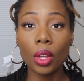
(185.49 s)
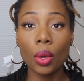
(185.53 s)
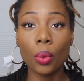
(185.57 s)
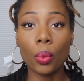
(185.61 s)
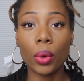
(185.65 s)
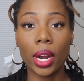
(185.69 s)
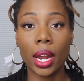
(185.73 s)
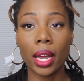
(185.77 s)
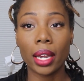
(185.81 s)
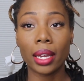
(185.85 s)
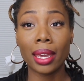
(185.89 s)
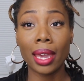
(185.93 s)

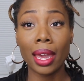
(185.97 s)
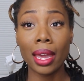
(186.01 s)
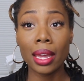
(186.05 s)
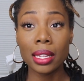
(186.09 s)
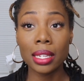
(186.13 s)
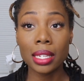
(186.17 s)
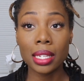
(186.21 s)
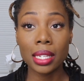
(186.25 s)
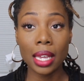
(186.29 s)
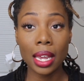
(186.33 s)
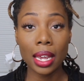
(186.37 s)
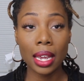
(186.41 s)
What I
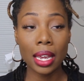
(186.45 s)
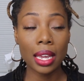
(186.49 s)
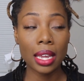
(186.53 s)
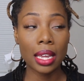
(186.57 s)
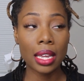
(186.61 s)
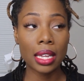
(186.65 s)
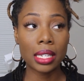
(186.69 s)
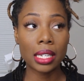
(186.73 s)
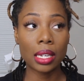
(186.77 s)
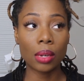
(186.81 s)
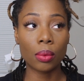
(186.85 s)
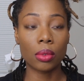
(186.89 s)
can say
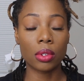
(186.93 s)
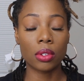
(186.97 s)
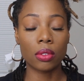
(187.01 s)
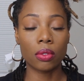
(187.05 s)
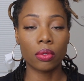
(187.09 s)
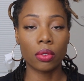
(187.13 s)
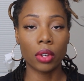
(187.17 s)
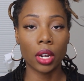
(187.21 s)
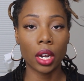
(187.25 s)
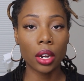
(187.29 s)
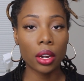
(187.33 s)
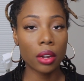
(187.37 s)
is it was
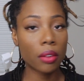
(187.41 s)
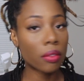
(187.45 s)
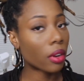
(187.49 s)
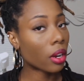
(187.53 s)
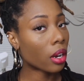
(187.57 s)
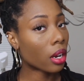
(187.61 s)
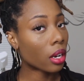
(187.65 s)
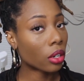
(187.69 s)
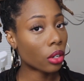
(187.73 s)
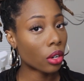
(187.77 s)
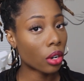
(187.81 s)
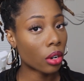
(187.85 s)
very,
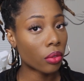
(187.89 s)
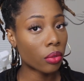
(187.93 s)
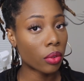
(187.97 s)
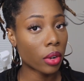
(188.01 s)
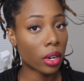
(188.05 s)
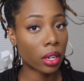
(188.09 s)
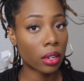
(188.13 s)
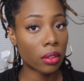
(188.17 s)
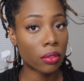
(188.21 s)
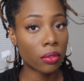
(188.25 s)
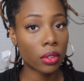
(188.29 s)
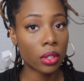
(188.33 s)
very
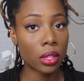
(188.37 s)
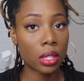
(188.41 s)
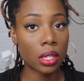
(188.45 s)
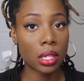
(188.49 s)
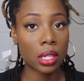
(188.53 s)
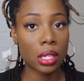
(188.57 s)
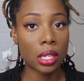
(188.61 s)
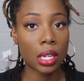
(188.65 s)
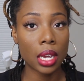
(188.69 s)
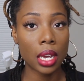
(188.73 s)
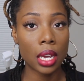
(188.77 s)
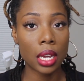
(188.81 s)
nerve-wracking for
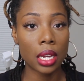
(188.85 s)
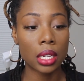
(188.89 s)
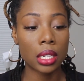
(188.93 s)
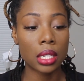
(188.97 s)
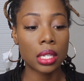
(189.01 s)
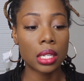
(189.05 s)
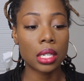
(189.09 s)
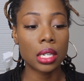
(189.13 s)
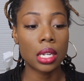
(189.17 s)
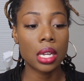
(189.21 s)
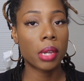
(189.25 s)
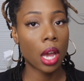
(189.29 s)
this
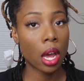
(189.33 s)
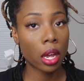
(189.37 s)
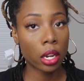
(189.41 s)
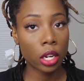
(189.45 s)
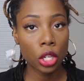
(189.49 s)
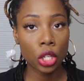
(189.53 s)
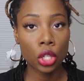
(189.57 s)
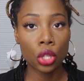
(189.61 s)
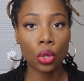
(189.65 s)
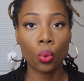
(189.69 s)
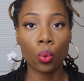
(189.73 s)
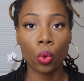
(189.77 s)
test. To be
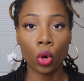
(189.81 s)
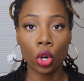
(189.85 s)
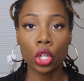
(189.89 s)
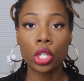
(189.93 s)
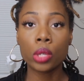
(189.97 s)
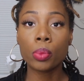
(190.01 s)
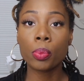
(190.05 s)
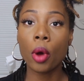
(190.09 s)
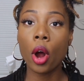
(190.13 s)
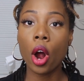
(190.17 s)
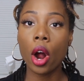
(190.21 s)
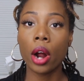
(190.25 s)
honest, the
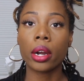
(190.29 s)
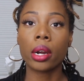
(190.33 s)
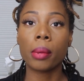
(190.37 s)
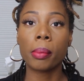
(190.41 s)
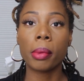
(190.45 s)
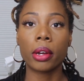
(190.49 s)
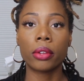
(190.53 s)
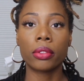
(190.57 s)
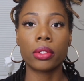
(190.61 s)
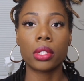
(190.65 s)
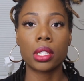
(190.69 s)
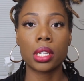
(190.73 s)
worst part
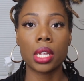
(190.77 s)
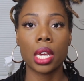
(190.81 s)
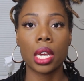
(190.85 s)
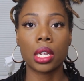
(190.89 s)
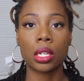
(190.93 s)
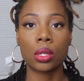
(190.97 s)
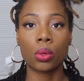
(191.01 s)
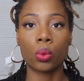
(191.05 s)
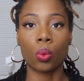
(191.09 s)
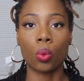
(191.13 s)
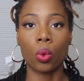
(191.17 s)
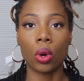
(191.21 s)
about the
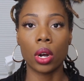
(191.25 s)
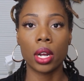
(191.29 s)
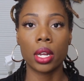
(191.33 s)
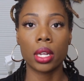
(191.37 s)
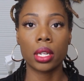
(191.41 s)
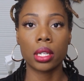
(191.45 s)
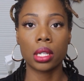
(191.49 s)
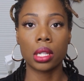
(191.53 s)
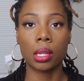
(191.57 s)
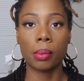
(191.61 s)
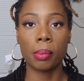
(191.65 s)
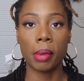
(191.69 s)
test
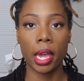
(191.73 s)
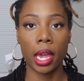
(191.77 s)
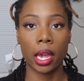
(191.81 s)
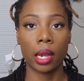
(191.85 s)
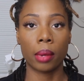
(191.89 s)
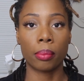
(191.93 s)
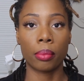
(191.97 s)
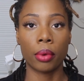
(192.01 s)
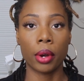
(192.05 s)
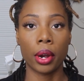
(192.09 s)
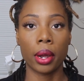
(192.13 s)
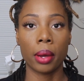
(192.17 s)
was the
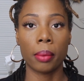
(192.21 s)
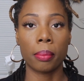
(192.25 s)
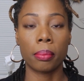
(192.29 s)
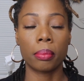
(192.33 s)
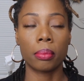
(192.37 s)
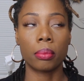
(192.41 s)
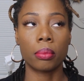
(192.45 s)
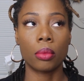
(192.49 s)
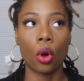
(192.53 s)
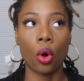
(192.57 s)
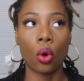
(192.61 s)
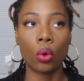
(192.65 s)
bag
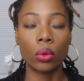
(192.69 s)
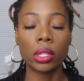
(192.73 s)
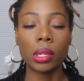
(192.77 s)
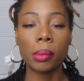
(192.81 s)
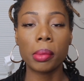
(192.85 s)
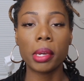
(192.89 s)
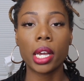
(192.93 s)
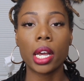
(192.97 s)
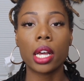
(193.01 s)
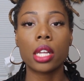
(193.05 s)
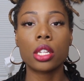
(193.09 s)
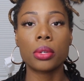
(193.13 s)
prep, only
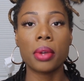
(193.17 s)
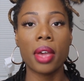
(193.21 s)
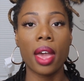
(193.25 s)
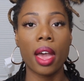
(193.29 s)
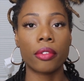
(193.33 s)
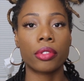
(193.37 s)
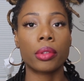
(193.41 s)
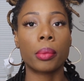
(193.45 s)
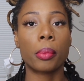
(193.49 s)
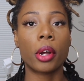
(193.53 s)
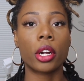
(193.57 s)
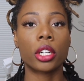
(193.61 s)
because you
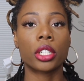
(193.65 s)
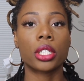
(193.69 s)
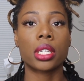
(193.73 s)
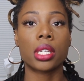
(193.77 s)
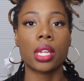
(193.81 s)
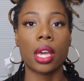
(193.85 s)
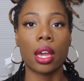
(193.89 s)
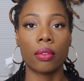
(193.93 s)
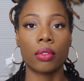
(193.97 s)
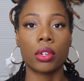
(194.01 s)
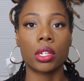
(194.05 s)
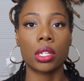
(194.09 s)
have to
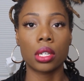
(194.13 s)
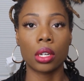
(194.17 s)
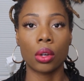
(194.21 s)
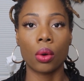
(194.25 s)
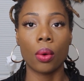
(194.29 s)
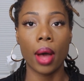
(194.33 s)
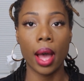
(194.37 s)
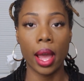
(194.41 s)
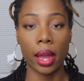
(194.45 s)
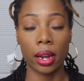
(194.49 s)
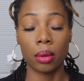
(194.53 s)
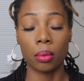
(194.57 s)
purchase every
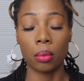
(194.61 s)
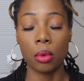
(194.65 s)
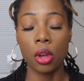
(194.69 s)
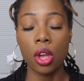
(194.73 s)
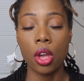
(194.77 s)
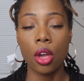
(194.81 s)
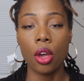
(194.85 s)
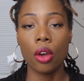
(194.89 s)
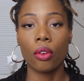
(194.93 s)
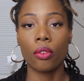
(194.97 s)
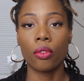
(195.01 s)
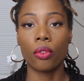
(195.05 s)
single item
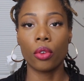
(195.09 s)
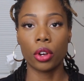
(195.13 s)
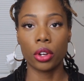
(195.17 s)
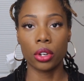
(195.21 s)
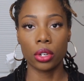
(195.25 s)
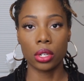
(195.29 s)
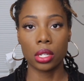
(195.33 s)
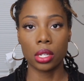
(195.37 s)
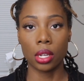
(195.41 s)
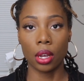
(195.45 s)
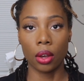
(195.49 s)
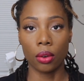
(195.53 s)
for
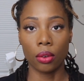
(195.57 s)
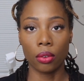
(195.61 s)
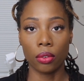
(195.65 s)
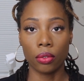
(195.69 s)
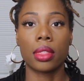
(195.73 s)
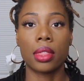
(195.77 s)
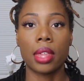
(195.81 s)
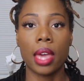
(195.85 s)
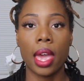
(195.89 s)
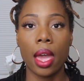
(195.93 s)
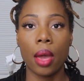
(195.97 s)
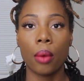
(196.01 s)
yourself.
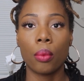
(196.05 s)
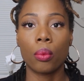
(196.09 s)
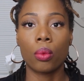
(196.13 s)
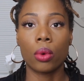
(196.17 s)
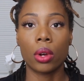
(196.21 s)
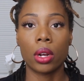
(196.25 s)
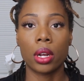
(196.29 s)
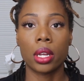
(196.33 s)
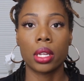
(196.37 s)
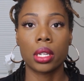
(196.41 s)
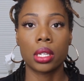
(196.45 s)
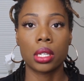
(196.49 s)
That
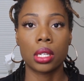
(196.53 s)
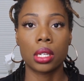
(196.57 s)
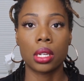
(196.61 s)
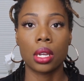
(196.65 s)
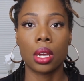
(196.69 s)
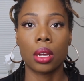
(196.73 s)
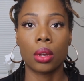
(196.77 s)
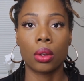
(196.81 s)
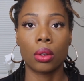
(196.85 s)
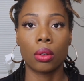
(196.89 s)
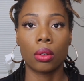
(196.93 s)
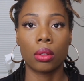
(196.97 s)
was
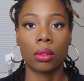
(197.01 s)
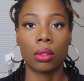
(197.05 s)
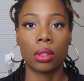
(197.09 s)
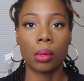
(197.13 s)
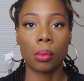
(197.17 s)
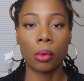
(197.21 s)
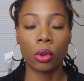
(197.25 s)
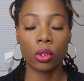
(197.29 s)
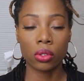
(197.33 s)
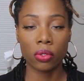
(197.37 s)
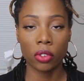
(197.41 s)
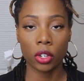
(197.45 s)
the
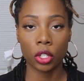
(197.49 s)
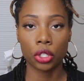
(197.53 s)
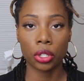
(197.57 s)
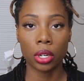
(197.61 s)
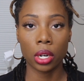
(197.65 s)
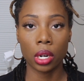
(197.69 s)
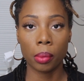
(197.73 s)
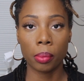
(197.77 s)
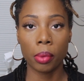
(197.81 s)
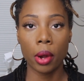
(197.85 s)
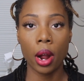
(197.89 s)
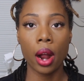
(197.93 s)
most
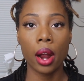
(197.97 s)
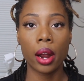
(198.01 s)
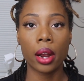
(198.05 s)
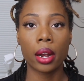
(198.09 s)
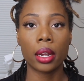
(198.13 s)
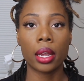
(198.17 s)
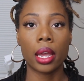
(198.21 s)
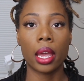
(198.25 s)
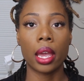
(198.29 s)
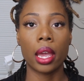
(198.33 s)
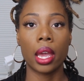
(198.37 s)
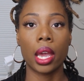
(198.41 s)
frustrating
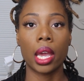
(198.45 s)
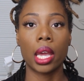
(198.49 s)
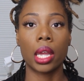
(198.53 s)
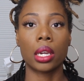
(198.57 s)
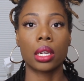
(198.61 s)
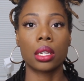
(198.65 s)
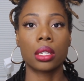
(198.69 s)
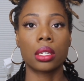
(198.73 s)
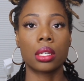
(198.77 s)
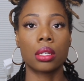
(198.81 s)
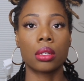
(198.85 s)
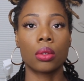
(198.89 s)
part,
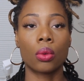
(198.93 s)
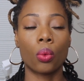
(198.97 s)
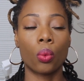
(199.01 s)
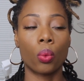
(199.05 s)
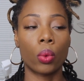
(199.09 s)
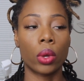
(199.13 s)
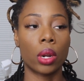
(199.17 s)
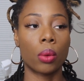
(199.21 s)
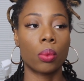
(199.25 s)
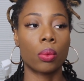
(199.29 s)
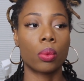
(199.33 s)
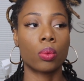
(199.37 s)
and
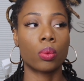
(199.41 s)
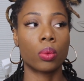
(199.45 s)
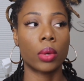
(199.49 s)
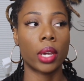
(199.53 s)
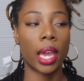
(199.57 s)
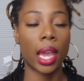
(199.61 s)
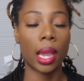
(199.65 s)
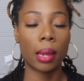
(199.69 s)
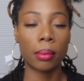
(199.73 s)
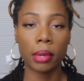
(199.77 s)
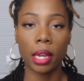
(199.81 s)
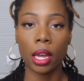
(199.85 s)
when it
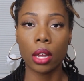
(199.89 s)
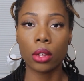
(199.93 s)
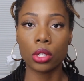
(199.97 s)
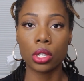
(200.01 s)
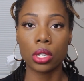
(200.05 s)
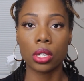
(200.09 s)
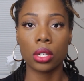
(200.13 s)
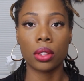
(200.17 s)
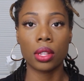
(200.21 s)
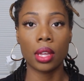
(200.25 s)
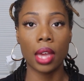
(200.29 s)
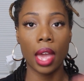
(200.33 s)
came down
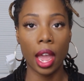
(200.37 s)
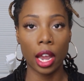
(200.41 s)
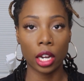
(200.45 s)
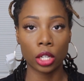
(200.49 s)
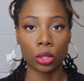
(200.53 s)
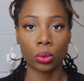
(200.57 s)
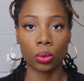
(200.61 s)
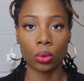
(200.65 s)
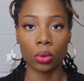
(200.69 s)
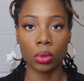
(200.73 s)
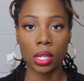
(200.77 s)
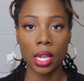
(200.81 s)
to the
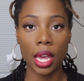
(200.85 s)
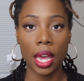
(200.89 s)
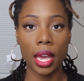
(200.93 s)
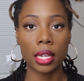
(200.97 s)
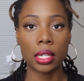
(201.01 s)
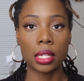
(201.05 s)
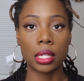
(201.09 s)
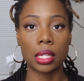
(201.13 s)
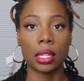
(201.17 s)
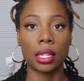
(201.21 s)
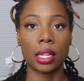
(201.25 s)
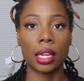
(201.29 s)
actual
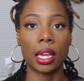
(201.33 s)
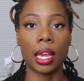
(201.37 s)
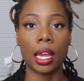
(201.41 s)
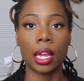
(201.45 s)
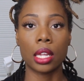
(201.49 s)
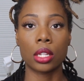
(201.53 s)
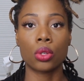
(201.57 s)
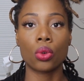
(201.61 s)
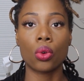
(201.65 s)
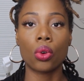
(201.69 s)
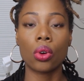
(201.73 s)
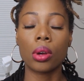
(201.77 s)
test and the
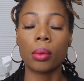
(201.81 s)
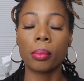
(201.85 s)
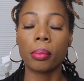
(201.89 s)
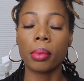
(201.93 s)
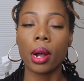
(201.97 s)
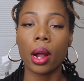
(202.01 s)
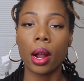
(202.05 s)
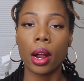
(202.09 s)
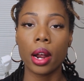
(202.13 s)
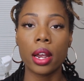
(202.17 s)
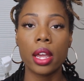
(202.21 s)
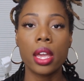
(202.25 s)
hands-on
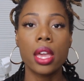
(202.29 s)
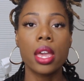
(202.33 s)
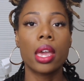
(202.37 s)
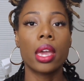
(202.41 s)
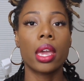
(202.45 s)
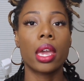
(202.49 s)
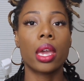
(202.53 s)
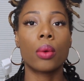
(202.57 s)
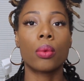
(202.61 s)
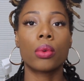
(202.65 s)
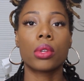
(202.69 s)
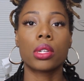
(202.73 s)
part,
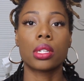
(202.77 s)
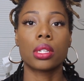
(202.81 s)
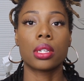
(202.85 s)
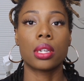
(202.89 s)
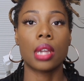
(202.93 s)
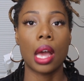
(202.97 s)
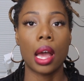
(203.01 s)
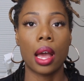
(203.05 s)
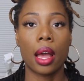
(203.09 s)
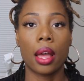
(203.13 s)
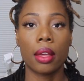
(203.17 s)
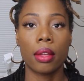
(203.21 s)
it was
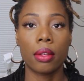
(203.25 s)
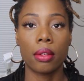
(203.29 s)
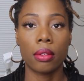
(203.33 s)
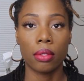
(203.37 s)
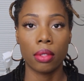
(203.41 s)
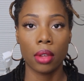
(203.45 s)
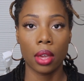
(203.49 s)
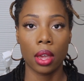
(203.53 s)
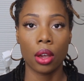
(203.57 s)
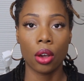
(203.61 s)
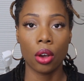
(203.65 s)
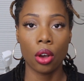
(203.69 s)
not
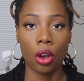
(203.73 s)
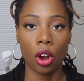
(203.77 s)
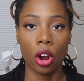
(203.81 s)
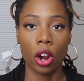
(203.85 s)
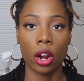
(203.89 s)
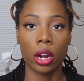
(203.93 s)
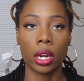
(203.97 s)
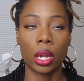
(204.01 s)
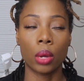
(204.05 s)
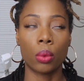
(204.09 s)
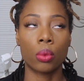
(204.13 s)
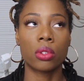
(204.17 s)
that
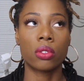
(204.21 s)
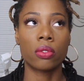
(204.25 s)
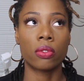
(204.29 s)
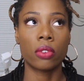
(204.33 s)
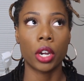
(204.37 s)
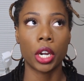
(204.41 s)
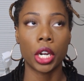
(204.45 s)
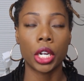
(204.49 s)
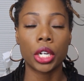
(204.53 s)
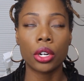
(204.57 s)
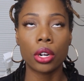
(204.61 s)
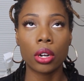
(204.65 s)
hard. It was
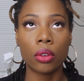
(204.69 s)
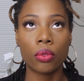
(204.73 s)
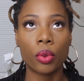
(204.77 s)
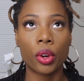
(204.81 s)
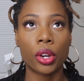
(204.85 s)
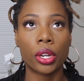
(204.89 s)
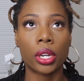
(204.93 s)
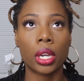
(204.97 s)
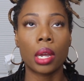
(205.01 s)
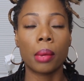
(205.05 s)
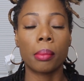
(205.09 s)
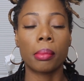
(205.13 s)
very
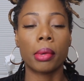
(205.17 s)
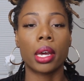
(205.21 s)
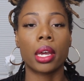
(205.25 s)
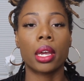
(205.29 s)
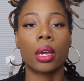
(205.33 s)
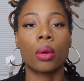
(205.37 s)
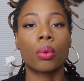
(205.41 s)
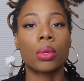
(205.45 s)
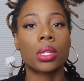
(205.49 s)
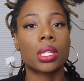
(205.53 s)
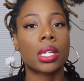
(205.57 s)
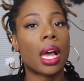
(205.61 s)
nerve-wracking, but
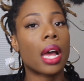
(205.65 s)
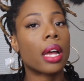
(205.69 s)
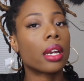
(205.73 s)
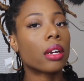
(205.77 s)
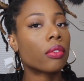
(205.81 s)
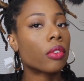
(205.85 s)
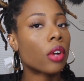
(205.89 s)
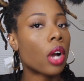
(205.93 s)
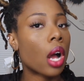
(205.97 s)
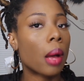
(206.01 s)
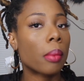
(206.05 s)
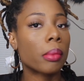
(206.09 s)
it was kind
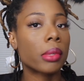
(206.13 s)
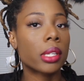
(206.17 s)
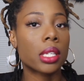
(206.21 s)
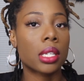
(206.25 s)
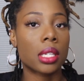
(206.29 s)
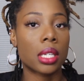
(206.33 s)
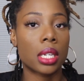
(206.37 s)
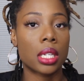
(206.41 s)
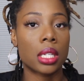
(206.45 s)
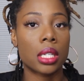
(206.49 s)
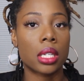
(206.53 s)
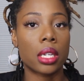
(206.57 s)
of common
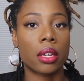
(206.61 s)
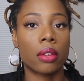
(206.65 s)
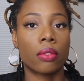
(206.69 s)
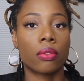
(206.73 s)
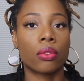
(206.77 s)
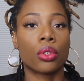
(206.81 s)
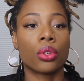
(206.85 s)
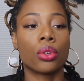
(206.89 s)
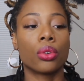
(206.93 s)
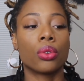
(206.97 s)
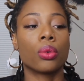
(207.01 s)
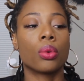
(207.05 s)
sense
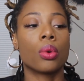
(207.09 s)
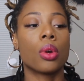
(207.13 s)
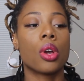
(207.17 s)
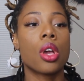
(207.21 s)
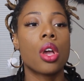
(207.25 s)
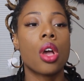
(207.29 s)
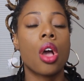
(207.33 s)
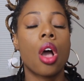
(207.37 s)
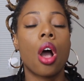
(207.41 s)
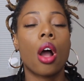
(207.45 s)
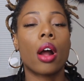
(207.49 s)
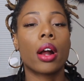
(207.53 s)
if you
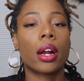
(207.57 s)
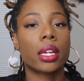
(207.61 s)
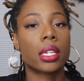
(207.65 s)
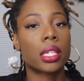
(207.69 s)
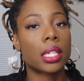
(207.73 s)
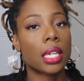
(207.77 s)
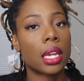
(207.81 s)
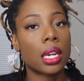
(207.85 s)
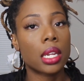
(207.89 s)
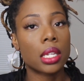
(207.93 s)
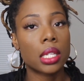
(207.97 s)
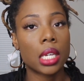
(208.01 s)
are a
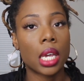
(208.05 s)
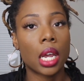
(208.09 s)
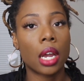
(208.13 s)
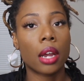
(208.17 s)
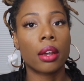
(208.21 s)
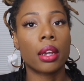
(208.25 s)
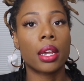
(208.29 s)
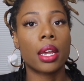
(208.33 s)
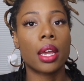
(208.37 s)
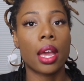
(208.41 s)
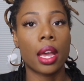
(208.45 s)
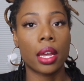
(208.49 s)

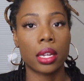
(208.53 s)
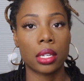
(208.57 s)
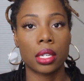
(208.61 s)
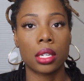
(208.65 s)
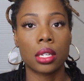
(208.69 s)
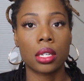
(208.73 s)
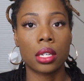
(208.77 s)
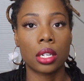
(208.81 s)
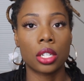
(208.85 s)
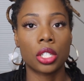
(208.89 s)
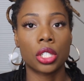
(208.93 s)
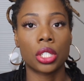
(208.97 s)
sanitary
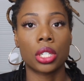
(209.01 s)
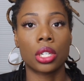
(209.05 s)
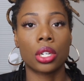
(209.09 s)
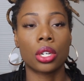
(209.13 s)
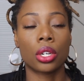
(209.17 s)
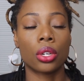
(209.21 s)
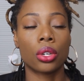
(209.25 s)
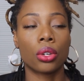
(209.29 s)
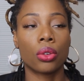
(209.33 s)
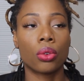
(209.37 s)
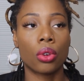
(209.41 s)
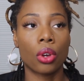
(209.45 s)
esthetician
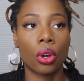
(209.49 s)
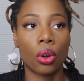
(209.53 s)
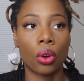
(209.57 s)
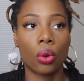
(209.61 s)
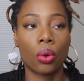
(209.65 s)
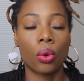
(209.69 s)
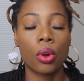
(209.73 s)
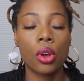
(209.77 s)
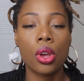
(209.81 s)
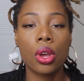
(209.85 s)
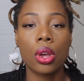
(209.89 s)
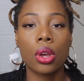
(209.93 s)
and you
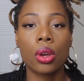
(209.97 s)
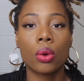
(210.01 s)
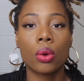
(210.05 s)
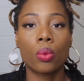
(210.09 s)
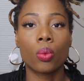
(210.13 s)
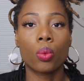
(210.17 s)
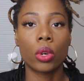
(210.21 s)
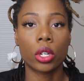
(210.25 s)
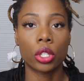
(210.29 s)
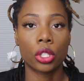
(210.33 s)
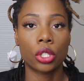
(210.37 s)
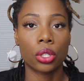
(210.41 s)
know
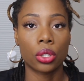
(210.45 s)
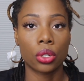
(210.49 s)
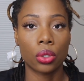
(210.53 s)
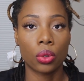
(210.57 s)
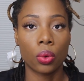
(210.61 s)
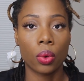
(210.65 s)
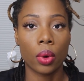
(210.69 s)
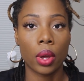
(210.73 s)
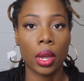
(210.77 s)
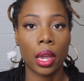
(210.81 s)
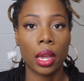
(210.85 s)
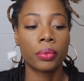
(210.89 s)
what you're
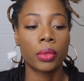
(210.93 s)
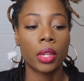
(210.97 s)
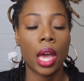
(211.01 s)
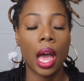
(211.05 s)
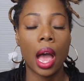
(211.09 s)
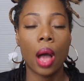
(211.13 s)
doing.